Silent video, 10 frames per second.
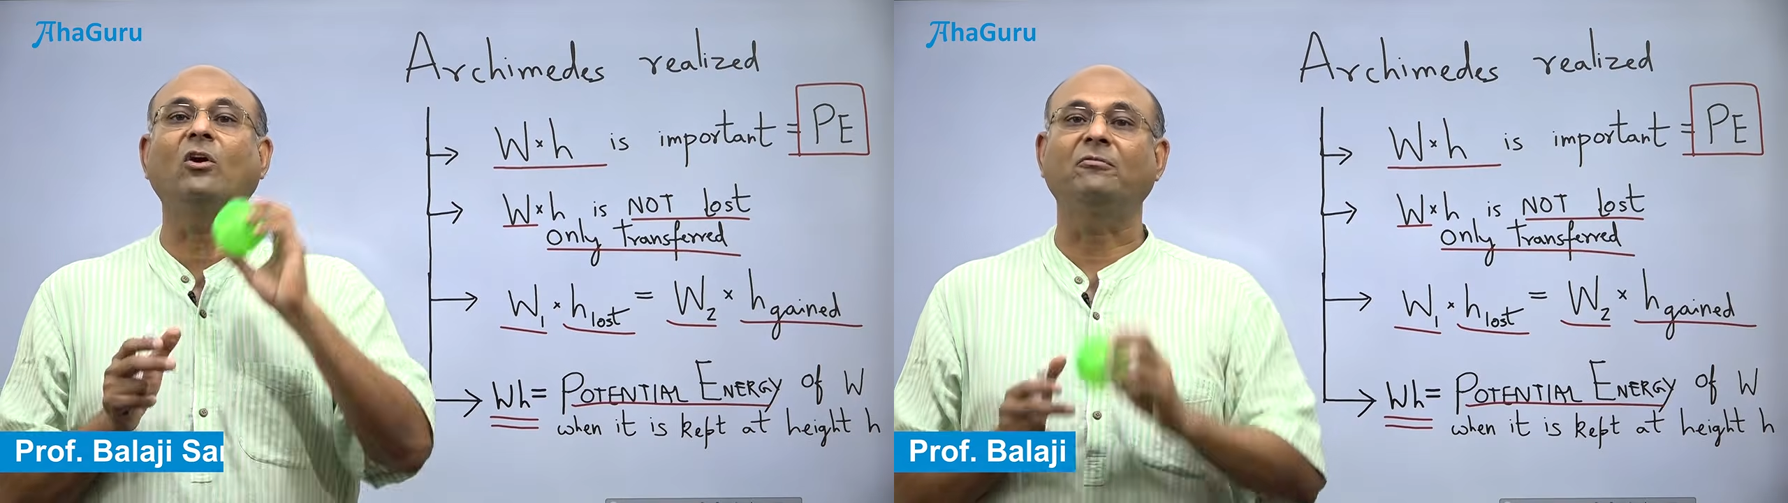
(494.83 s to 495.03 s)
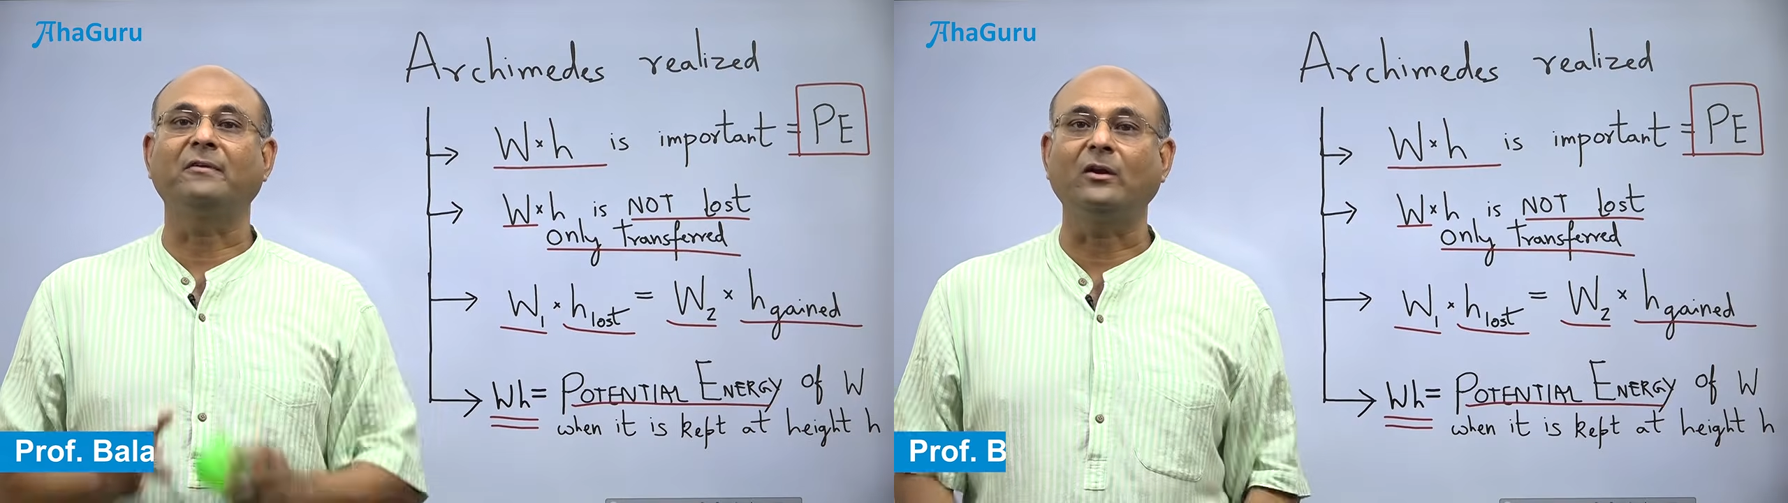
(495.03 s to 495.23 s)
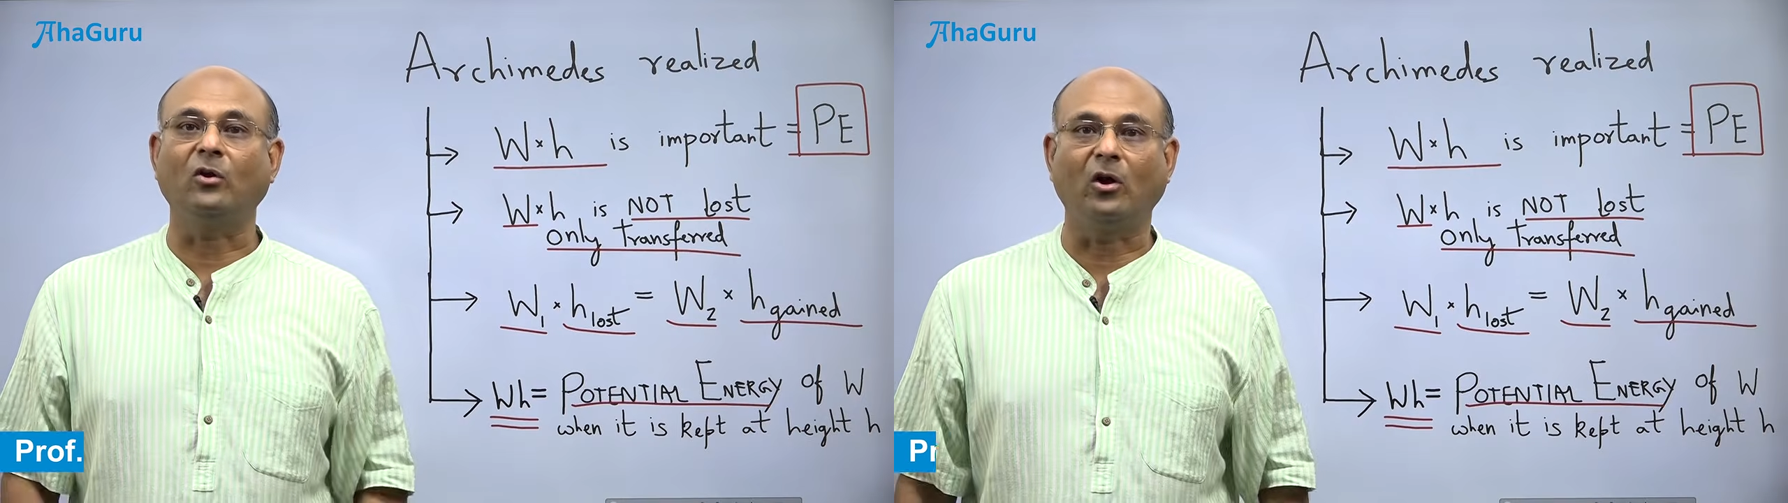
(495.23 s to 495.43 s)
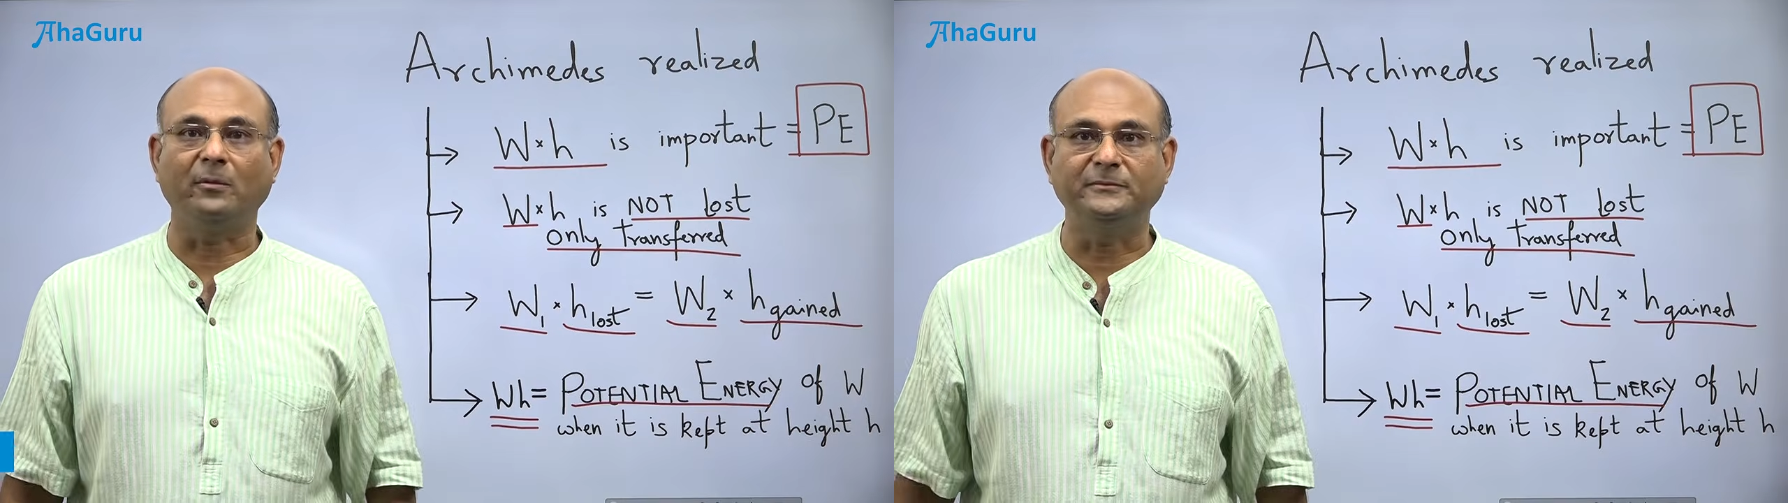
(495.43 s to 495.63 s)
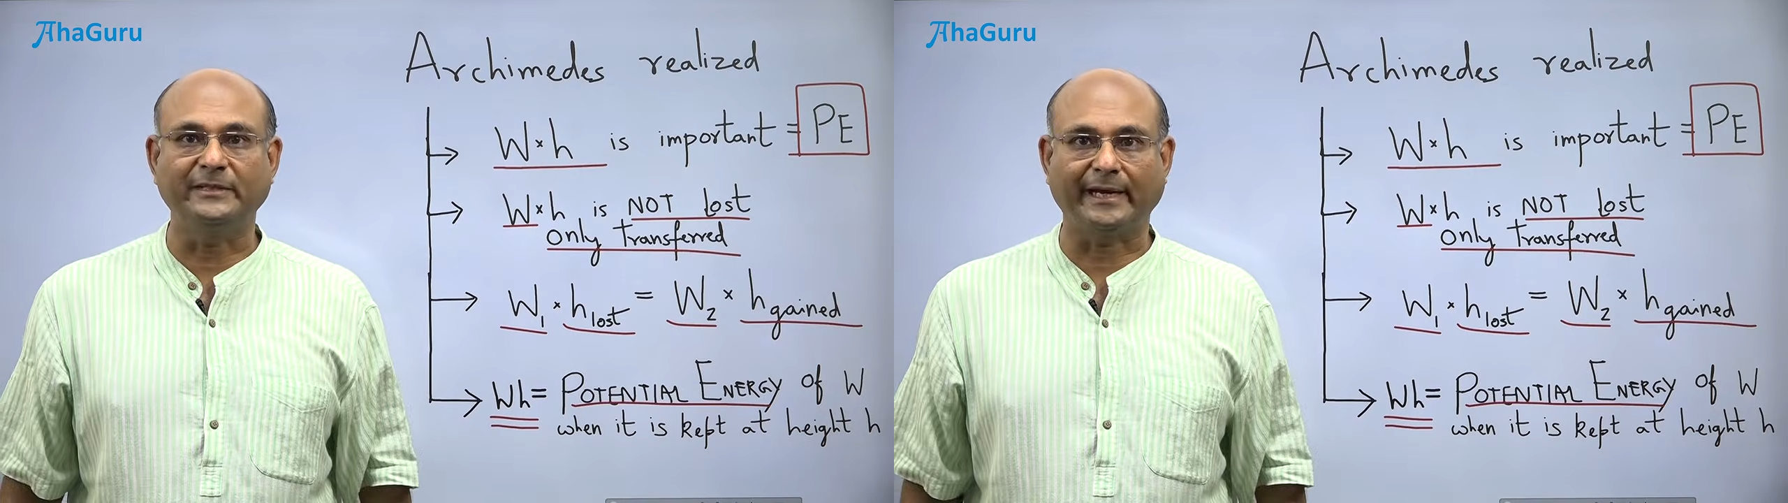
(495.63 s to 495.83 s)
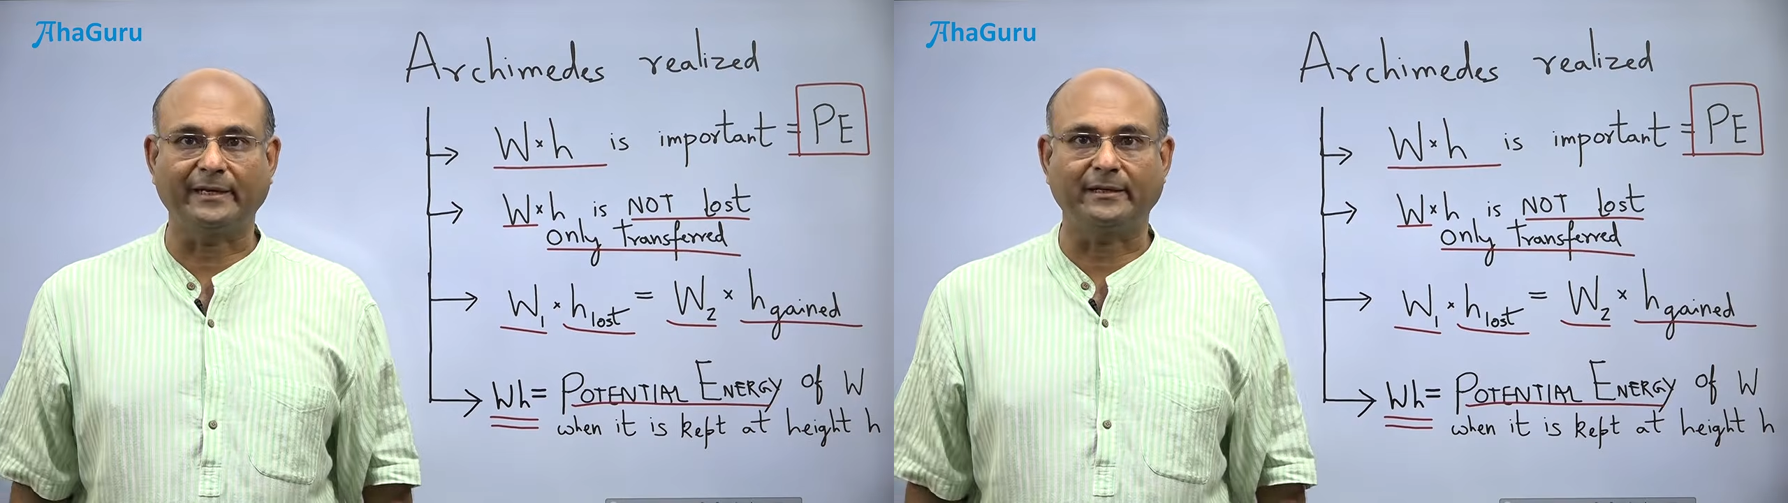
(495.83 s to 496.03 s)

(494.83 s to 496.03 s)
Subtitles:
of an object.